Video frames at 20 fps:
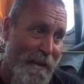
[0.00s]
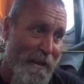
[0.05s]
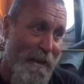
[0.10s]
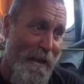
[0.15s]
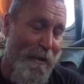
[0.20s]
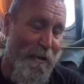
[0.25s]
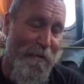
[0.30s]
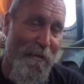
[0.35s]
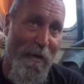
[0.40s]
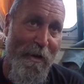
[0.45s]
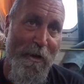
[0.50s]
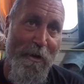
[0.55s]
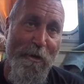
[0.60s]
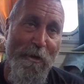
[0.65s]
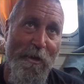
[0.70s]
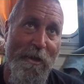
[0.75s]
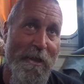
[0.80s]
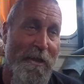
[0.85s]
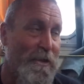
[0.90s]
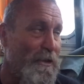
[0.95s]
No, it's very
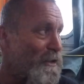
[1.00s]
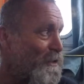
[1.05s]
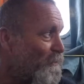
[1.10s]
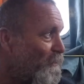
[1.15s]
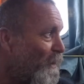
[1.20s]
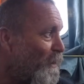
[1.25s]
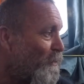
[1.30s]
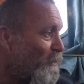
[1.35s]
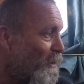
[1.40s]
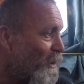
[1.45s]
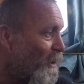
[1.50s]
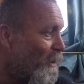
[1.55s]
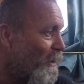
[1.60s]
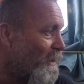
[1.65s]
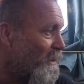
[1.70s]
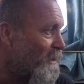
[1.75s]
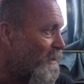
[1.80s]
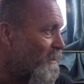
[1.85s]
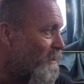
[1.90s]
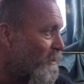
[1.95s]
good. It just felt
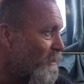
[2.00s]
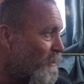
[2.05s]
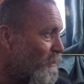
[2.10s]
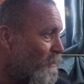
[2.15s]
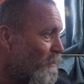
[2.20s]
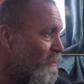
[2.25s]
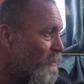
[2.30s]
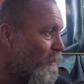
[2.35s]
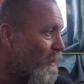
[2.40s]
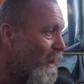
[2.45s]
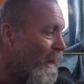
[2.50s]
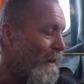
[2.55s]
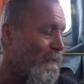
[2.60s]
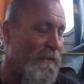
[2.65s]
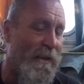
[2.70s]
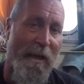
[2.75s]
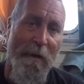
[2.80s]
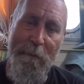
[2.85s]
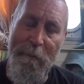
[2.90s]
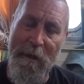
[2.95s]
nice to have
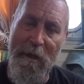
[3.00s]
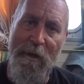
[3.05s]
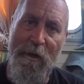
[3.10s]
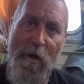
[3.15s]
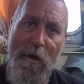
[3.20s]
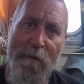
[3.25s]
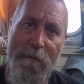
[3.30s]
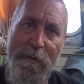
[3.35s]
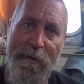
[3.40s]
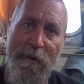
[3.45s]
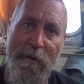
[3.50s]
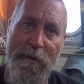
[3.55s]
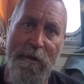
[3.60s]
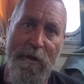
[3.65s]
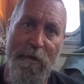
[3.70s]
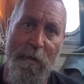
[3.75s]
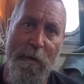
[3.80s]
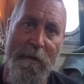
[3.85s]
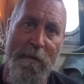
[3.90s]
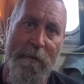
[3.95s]
that bit of
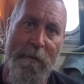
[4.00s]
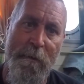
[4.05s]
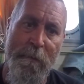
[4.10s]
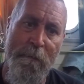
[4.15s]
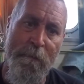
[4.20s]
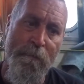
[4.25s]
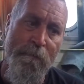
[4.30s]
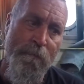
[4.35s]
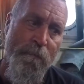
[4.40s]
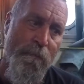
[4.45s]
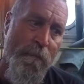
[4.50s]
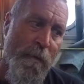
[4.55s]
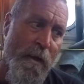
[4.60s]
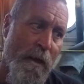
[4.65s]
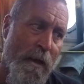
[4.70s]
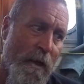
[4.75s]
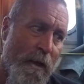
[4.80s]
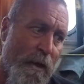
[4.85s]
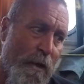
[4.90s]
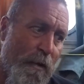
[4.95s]
confidence with
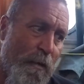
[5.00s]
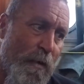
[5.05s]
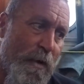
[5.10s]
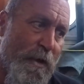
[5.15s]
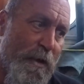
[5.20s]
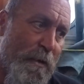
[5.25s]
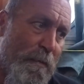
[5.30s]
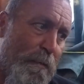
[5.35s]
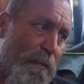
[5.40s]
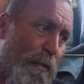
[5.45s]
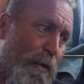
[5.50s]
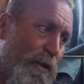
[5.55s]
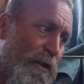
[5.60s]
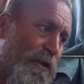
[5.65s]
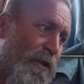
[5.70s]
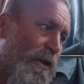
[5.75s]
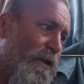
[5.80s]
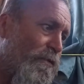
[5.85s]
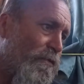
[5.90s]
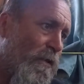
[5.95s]
when you push
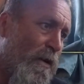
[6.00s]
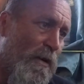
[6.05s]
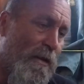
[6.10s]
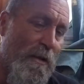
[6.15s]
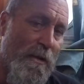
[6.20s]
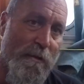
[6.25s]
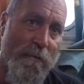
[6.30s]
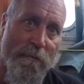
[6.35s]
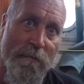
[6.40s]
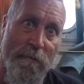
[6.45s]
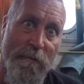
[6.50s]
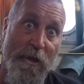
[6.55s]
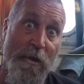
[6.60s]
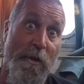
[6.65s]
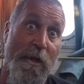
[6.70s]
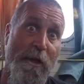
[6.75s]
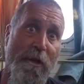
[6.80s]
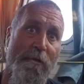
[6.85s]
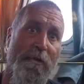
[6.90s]
the throttle, you get a